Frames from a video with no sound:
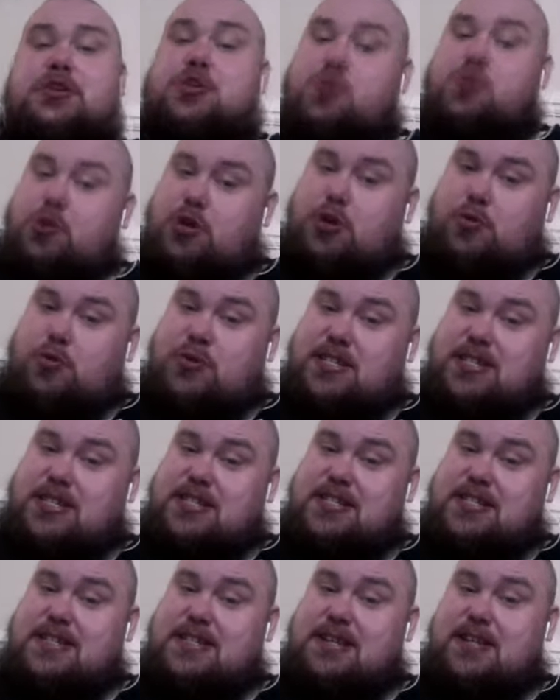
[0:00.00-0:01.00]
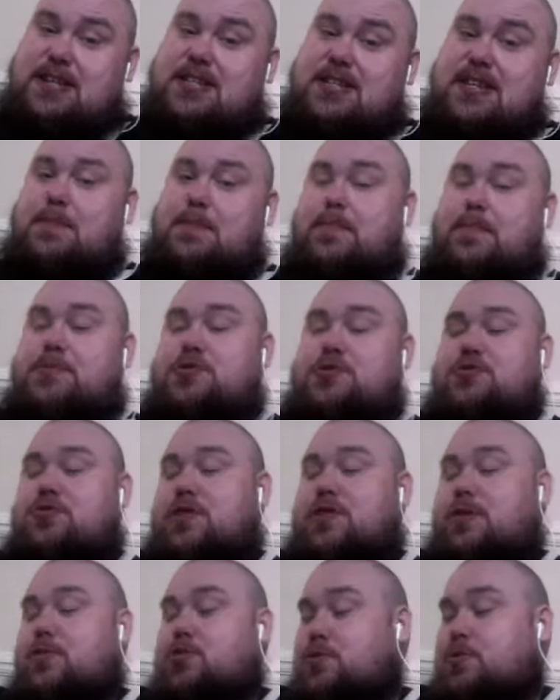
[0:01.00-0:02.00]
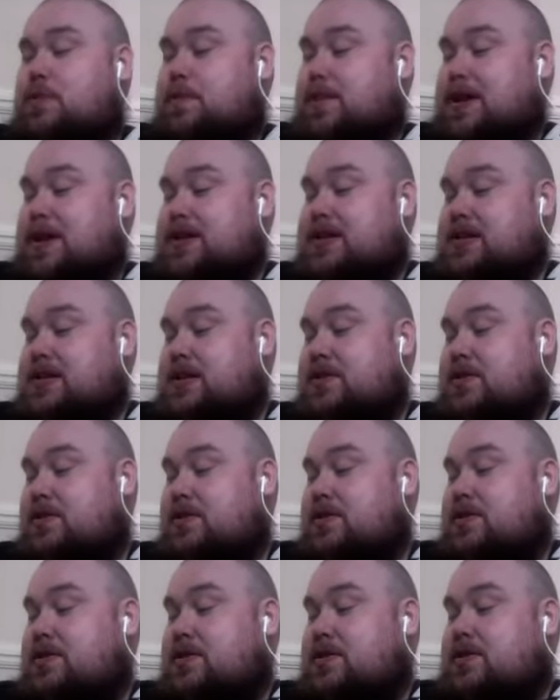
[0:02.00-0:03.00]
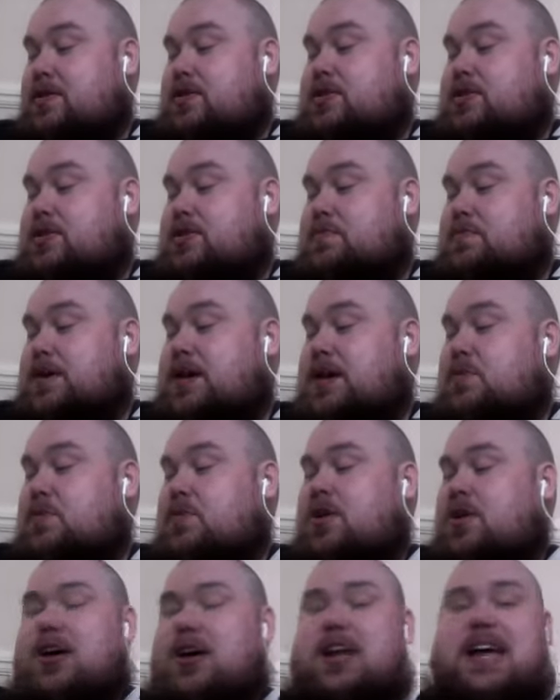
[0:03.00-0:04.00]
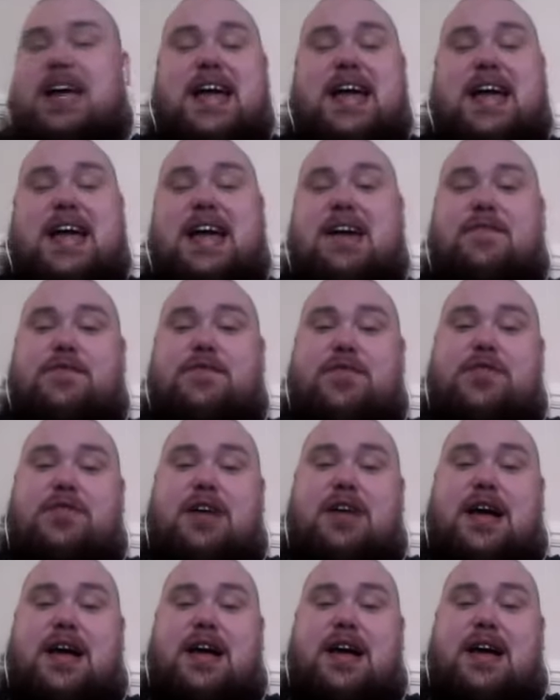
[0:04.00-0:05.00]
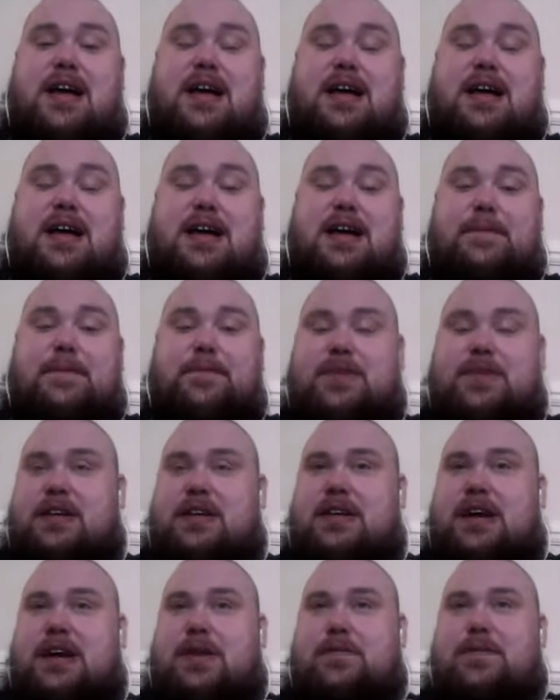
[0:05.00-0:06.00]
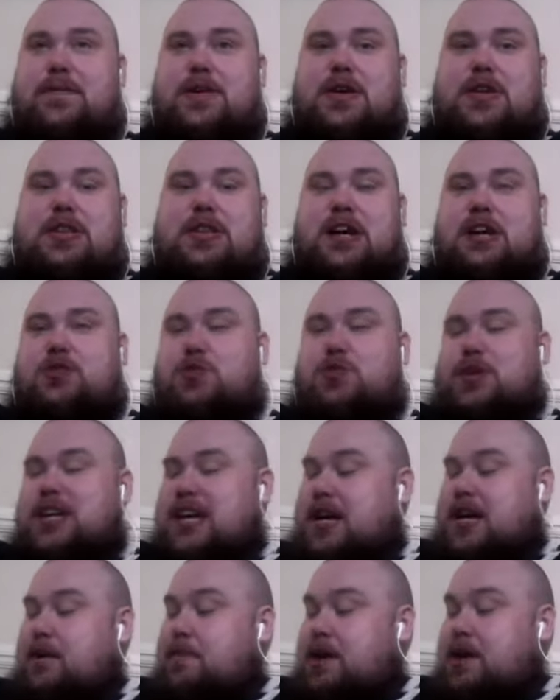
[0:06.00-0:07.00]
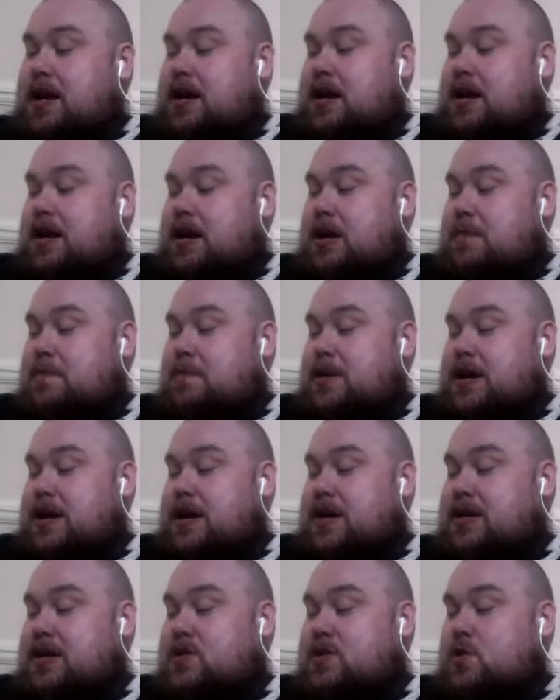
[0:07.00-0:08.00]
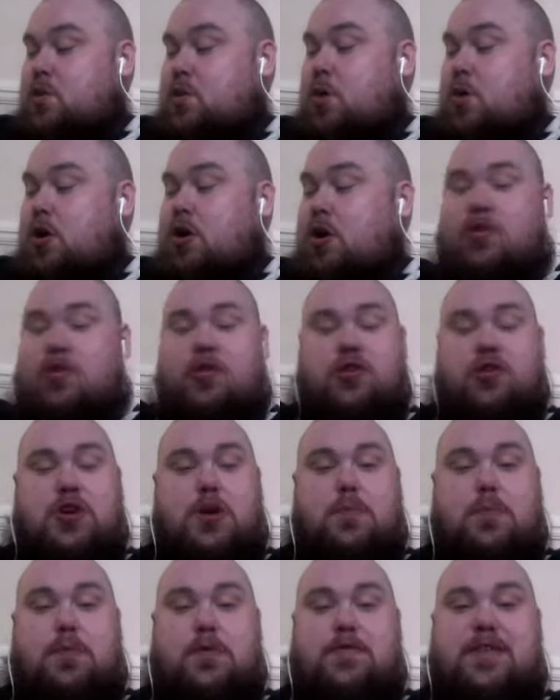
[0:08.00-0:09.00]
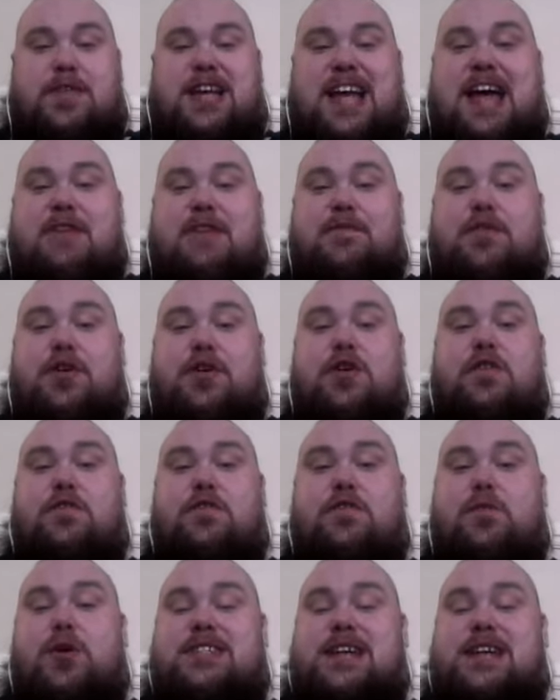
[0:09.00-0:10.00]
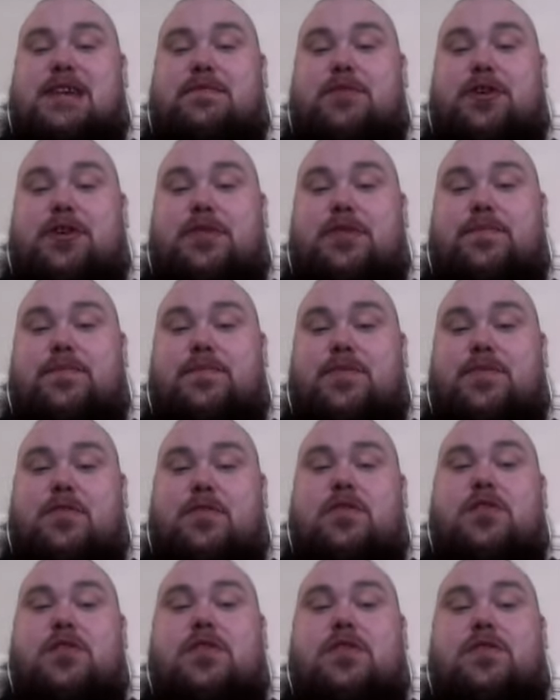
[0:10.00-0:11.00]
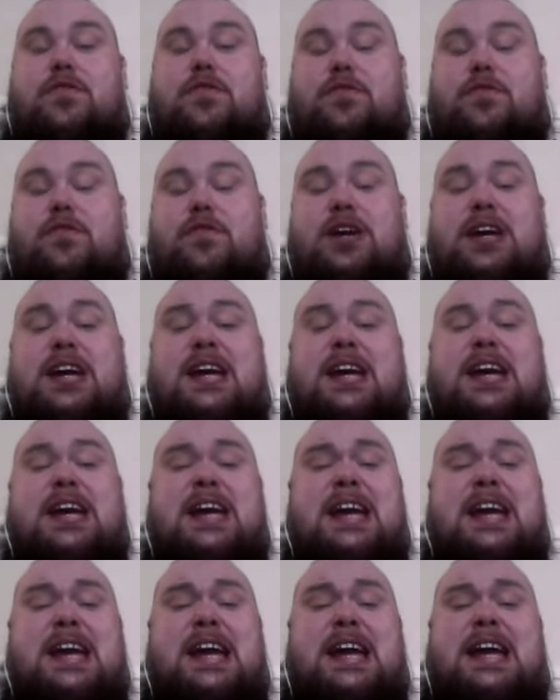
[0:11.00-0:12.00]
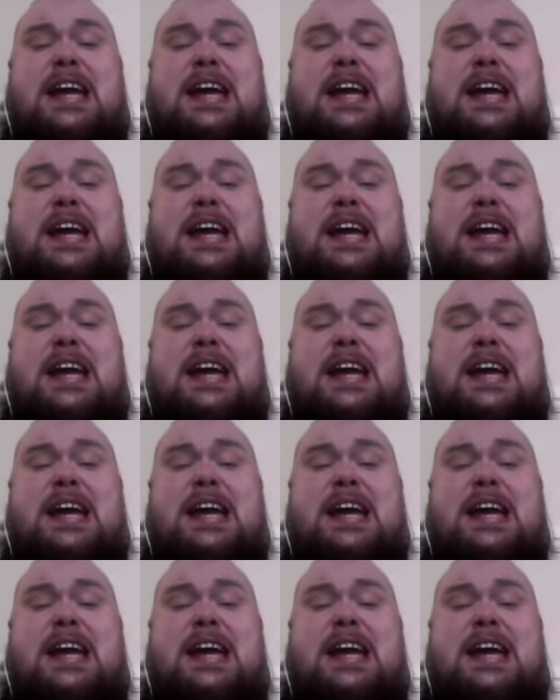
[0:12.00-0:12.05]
Notice it's still the same strumming pattern. To be whatever I... Now, the actual E minor appears on top of the ever of whatever. So, free